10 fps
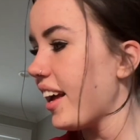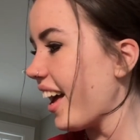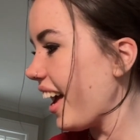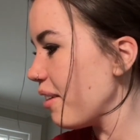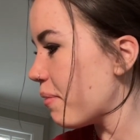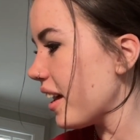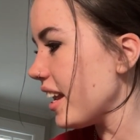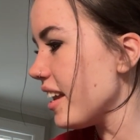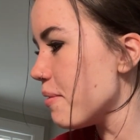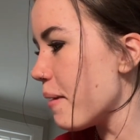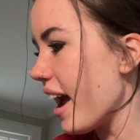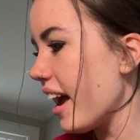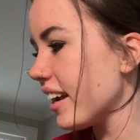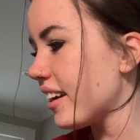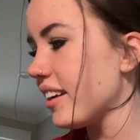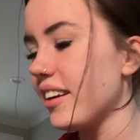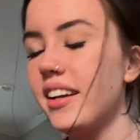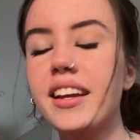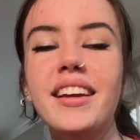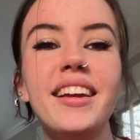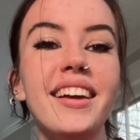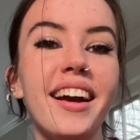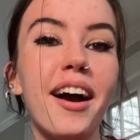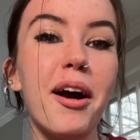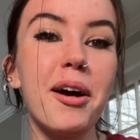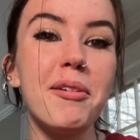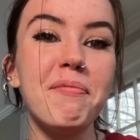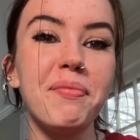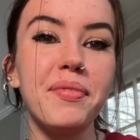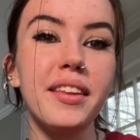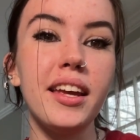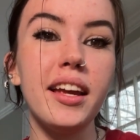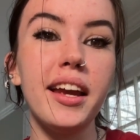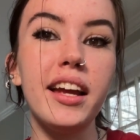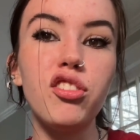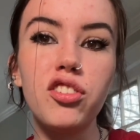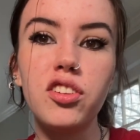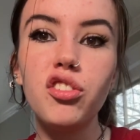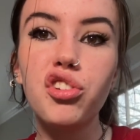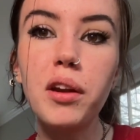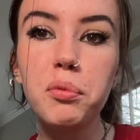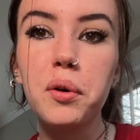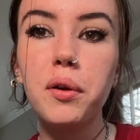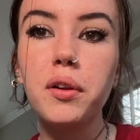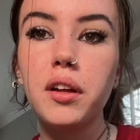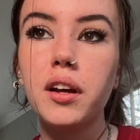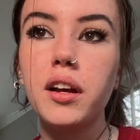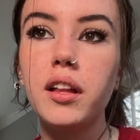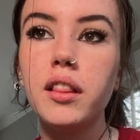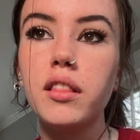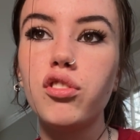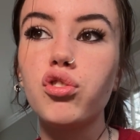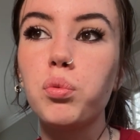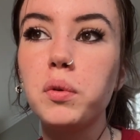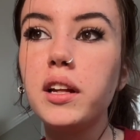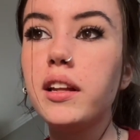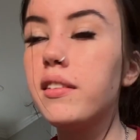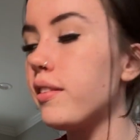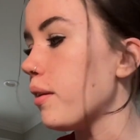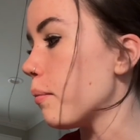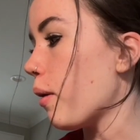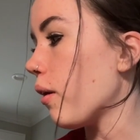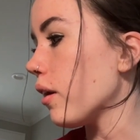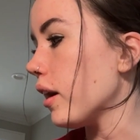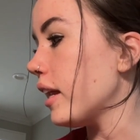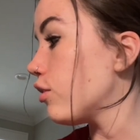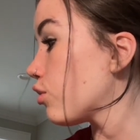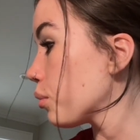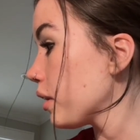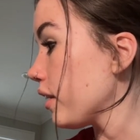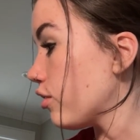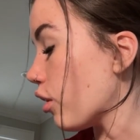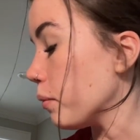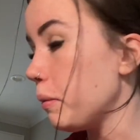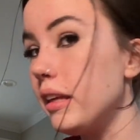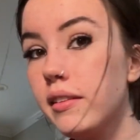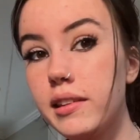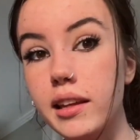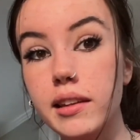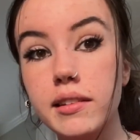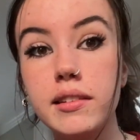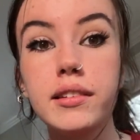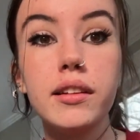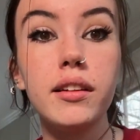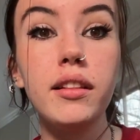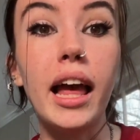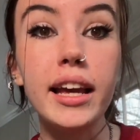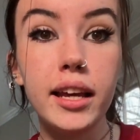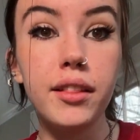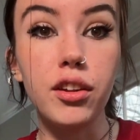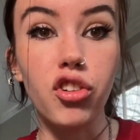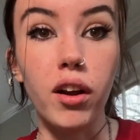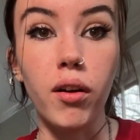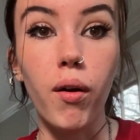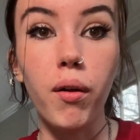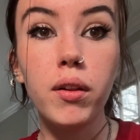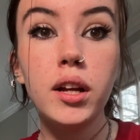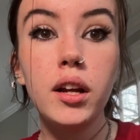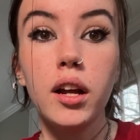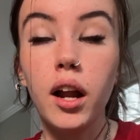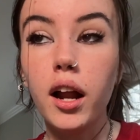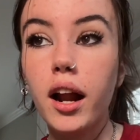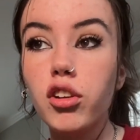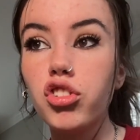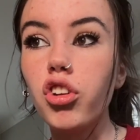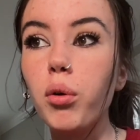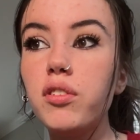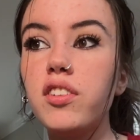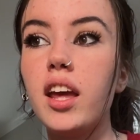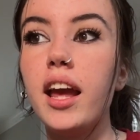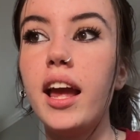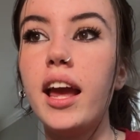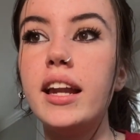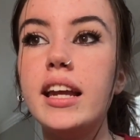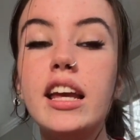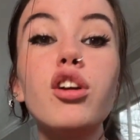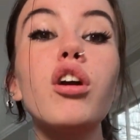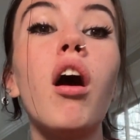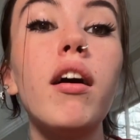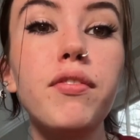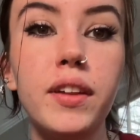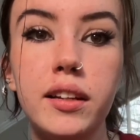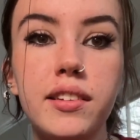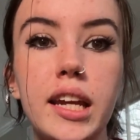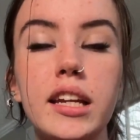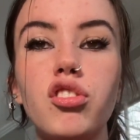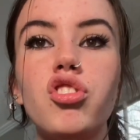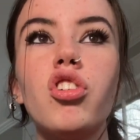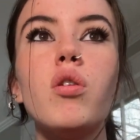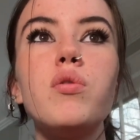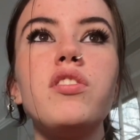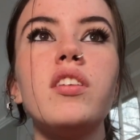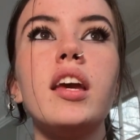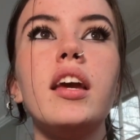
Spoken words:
Hi, buddy, you back? And just in general, surrealism art and surrealist art pieces, like The Jungle, shows an inner conflict, and it shows